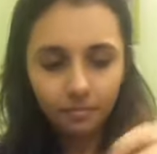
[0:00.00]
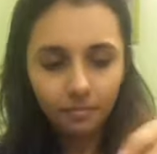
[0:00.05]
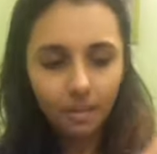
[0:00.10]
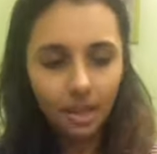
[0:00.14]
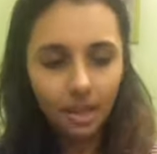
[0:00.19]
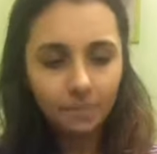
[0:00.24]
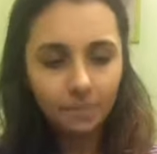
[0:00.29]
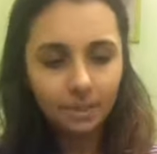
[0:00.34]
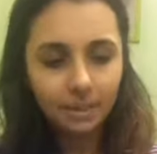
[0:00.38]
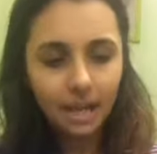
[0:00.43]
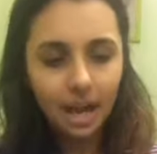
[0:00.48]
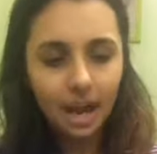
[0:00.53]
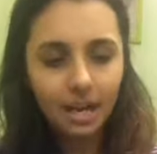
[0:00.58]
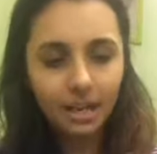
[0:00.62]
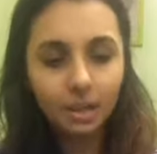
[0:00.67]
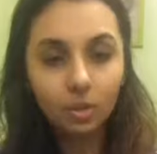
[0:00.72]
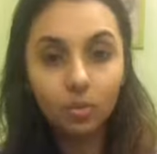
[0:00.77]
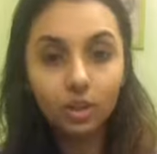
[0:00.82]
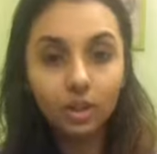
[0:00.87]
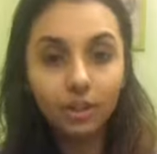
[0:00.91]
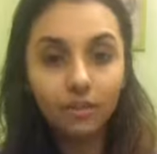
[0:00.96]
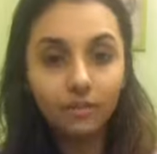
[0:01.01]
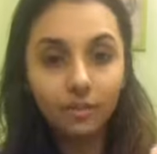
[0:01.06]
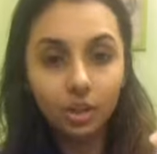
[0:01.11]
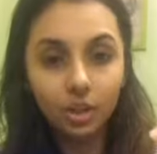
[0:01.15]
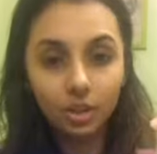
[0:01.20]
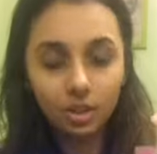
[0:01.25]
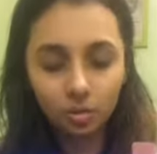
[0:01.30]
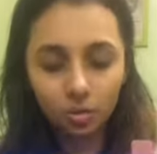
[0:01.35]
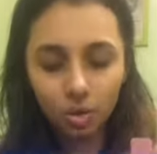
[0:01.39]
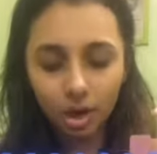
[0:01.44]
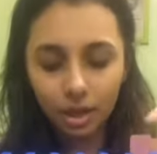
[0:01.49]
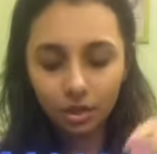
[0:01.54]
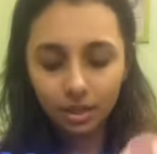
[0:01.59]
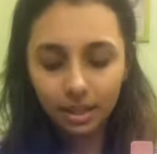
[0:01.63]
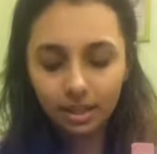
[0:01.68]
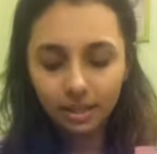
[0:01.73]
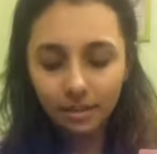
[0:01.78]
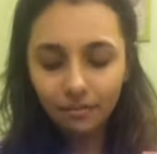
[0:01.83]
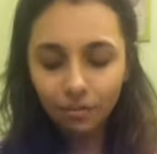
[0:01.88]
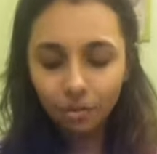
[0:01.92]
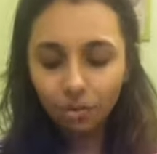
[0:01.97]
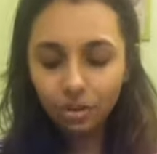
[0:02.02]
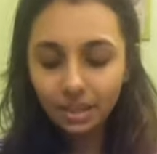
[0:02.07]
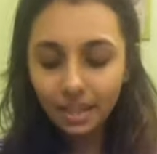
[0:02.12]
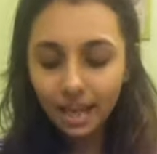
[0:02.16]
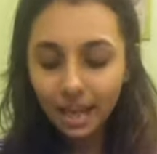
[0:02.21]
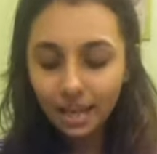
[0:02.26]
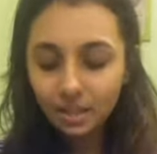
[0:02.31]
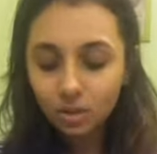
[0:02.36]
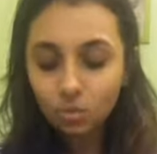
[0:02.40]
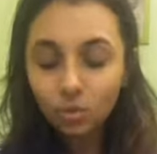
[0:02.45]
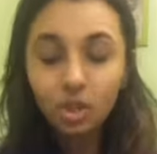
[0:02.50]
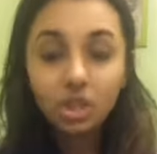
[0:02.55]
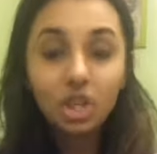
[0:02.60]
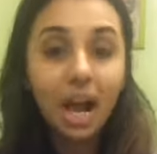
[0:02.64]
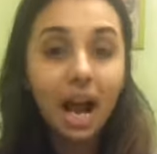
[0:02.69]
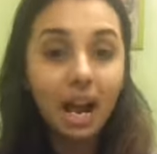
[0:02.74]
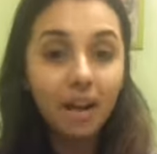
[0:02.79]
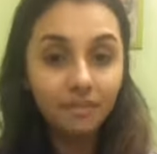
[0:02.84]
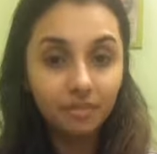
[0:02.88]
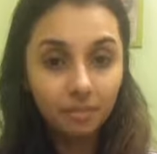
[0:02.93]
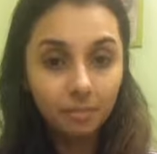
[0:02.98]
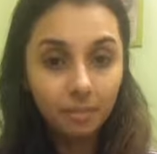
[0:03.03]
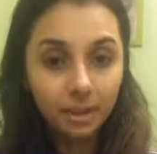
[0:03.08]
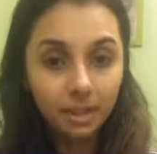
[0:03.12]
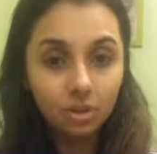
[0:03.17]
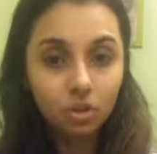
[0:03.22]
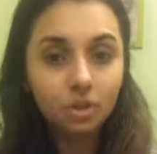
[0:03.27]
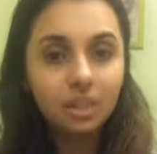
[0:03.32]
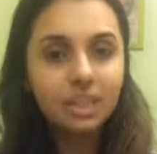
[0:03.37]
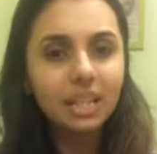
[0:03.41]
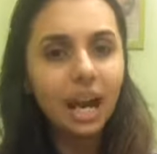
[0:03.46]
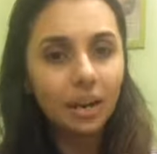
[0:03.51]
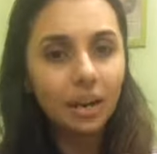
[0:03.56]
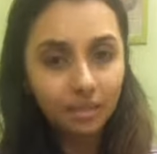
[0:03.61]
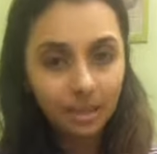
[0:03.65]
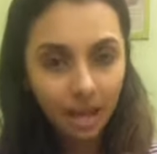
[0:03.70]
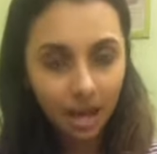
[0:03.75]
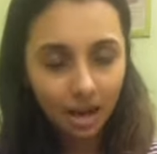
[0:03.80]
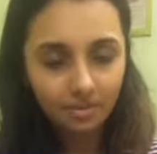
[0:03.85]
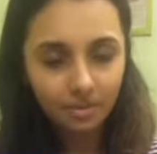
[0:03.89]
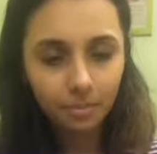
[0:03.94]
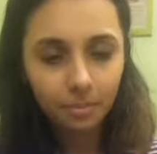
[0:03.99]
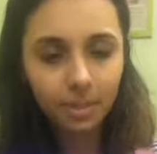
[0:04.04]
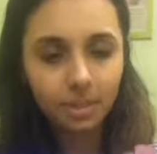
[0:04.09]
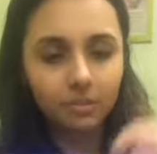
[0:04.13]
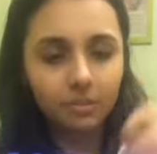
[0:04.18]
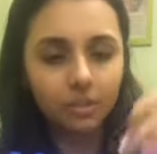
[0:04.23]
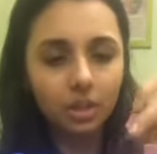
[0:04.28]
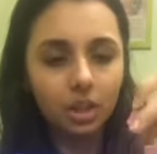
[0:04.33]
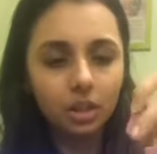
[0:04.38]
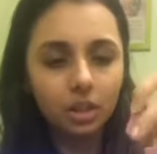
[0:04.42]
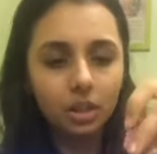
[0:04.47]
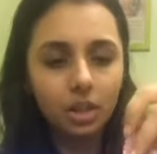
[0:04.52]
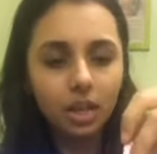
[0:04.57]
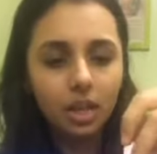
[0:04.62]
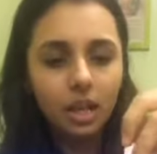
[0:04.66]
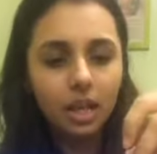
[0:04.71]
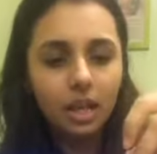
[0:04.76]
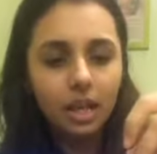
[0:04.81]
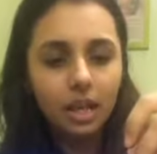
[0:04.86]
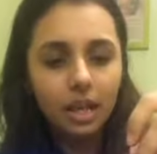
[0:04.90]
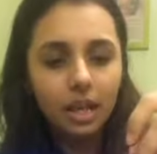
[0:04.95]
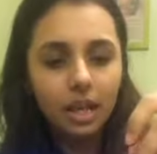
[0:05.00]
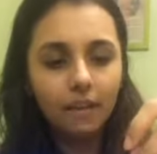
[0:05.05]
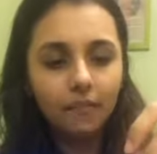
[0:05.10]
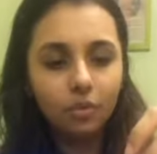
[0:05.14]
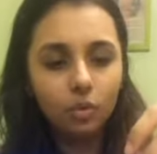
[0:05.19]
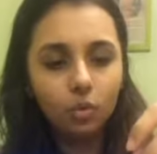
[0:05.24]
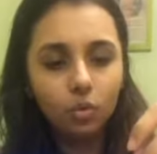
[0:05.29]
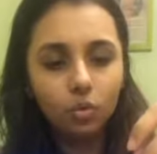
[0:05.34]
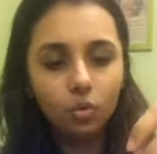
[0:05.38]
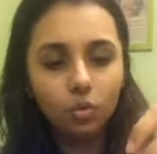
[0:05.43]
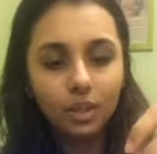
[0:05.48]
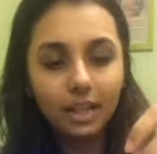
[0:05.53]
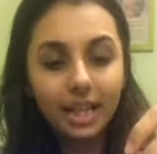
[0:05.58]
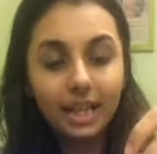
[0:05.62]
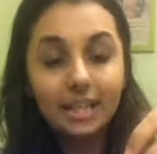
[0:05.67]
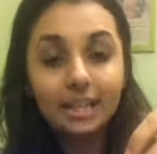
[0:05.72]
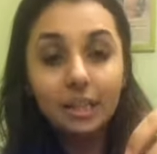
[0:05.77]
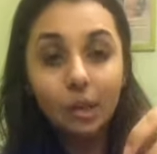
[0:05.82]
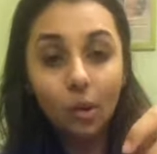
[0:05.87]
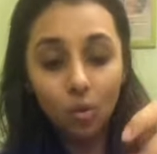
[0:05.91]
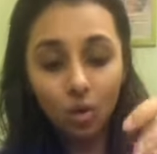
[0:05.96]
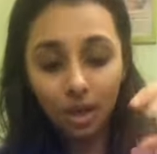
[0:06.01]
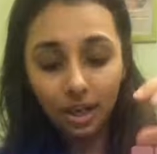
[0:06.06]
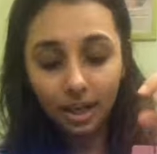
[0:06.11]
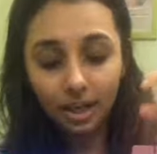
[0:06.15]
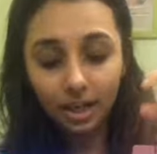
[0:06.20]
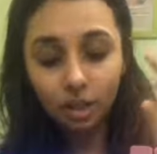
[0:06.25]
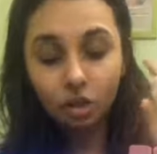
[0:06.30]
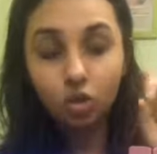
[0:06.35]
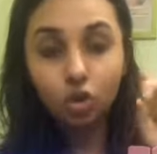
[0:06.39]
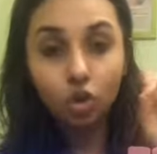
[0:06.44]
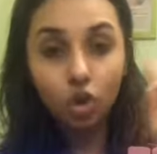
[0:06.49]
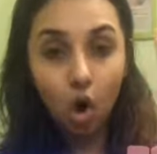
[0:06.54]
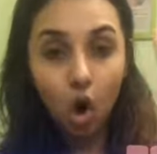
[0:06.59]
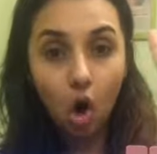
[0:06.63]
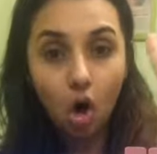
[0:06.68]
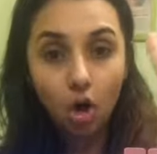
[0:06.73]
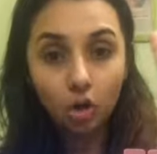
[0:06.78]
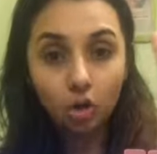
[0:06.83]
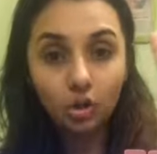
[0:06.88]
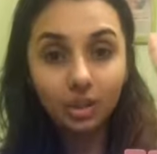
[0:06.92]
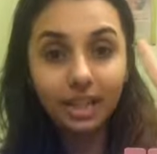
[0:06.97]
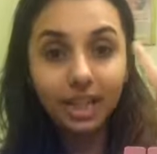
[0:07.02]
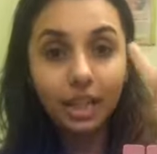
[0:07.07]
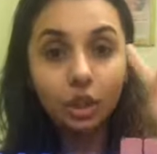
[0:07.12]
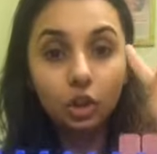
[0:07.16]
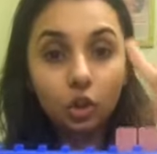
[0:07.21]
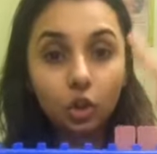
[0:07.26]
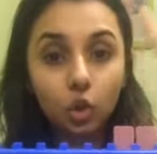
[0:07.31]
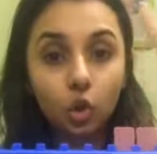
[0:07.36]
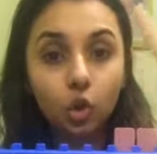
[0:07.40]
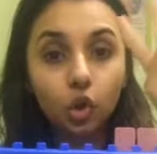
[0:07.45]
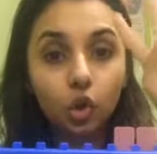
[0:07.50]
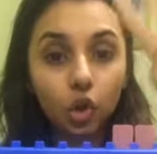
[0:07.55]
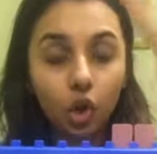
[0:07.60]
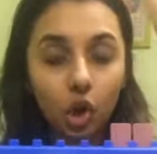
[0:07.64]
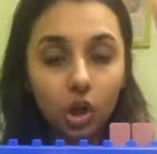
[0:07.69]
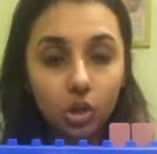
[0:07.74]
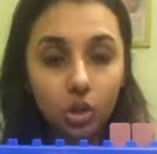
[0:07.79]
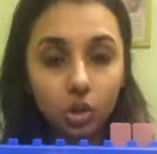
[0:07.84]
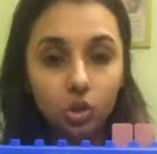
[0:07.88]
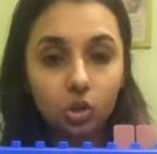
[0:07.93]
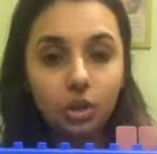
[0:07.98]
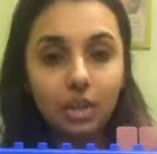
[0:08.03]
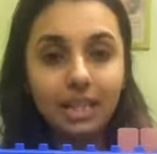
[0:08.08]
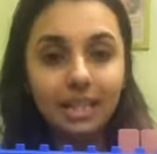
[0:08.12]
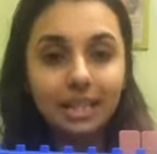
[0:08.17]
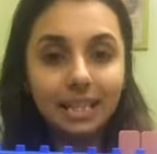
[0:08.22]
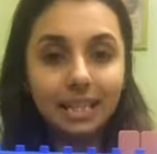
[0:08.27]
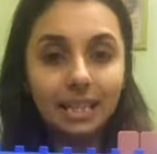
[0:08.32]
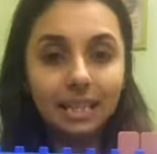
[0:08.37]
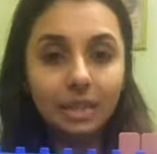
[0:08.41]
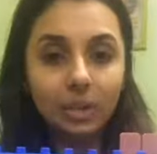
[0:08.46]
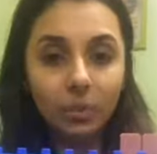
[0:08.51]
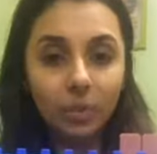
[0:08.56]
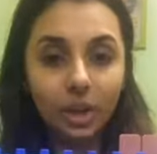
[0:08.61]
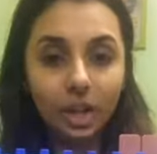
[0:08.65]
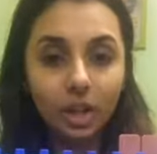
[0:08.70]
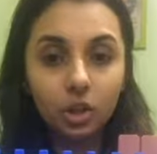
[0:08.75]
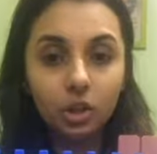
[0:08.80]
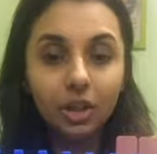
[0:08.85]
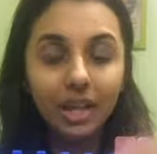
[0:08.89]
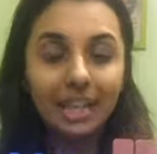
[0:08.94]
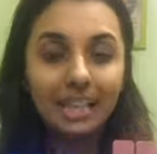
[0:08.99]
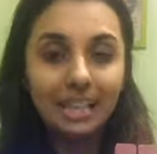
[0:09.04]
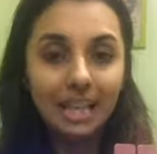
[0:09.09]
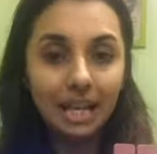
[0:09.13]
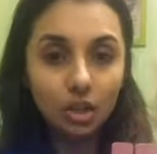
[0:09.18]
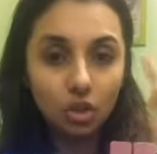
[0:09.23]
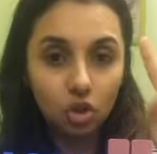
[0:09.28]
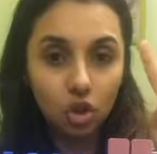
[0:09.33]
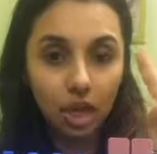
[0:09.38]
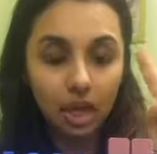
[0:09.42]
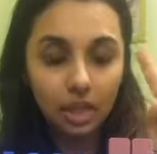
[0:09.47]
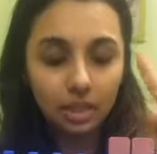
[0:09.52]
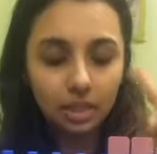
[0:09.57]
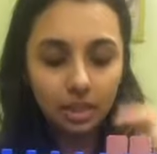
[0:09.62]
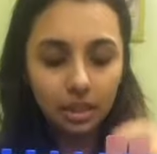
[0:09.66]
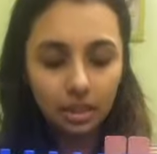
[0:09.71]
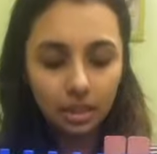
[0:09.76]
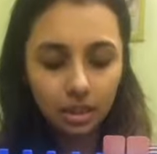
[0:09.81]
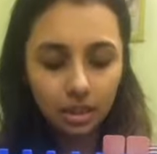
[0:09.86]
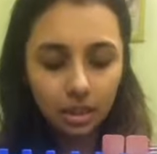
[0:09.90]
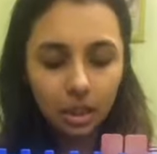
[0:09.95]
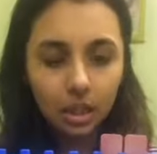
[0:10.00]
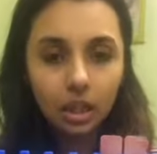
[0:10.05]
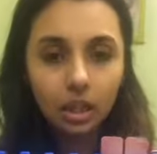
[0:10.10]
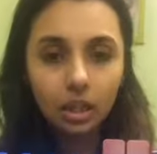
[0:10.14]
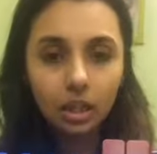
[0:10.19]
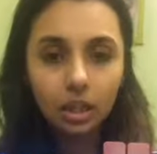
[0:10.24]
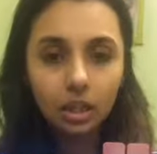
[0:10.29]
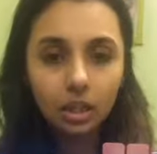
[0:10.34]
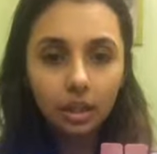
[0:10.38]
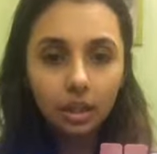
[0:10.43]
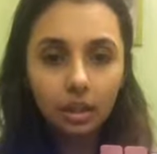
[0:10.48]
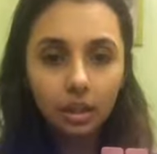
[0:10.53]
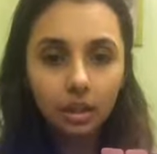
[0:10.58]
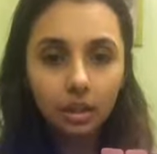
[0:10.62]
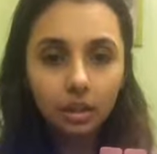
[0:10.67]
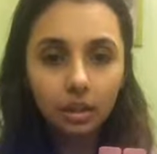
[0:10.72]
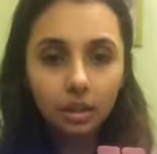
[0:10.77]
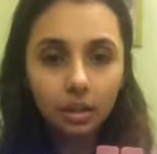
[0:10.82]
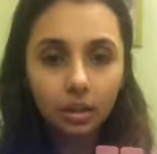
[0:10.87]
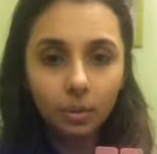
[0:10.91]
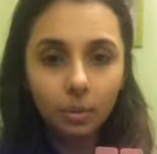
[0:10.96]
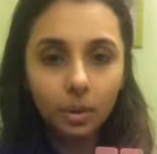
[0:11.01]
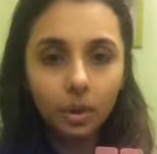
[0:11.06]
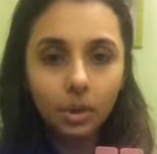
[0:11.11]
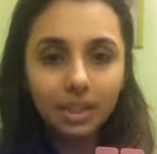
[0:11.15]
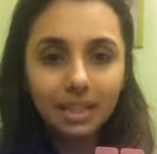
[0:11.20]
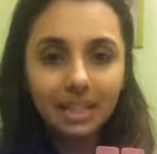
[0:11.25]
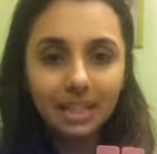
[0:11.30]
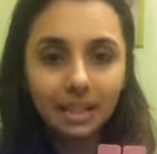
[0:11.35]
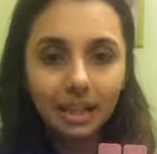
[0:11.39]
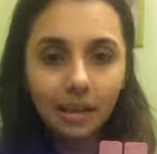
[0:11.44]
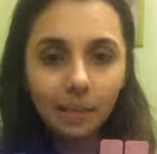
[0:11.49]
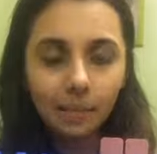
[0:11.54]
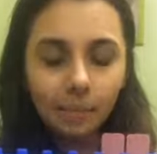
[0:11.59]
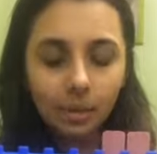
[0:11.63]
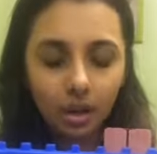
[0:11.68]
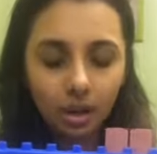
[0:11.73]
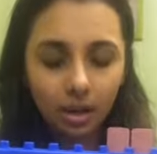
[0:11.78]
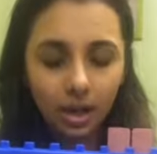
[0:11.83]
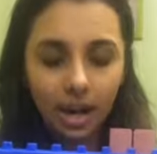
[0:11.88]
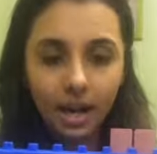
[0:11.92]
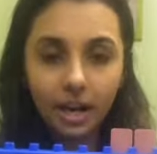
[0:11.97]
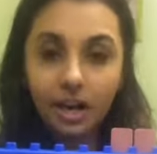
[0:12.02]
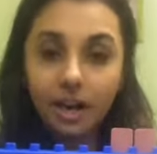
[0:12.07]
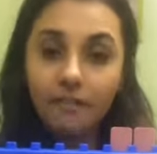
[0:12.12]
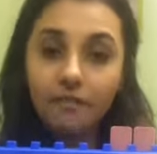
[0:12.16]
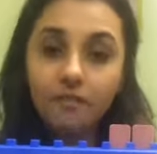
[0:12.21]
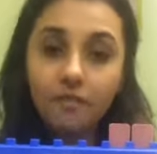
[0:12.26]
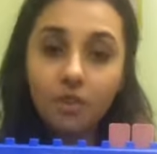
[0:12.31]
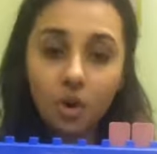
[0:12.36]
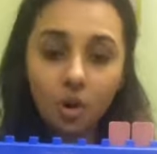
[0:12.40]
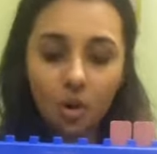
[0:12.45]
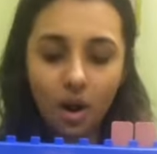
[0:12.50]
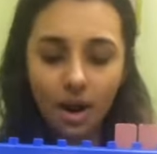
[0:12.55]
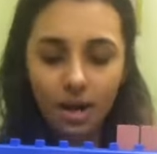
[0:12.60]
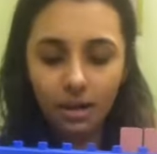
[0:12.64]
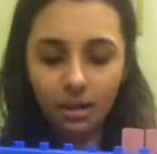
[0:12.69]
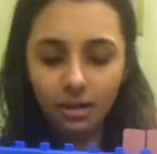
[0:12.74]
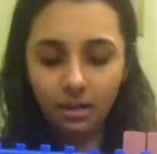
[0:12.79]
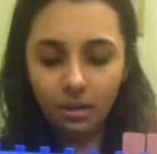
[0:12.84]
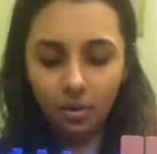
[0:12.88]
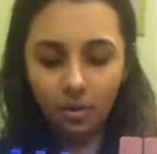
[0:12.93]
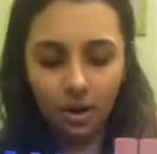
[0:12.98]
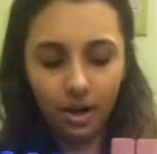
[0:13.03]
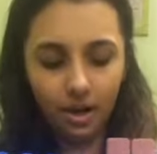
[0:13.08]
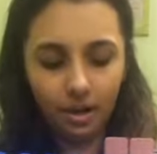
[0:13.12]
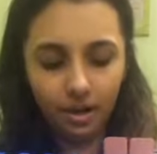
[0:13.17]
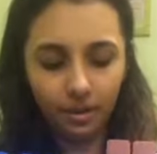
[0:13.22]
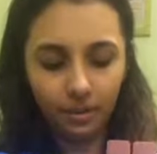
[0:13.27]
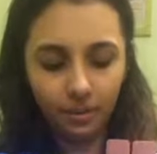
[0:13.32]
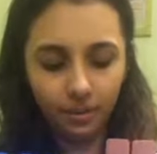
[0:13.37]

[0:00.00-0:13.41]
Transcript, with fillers: I'm starting with the first word. You guys have to guess which alphabet. So start with alphabets first. If you guess the word and it's wrong, you'll get two crosses. So this is the wheel. You get 10 chances. It is little blur. I have no idea why.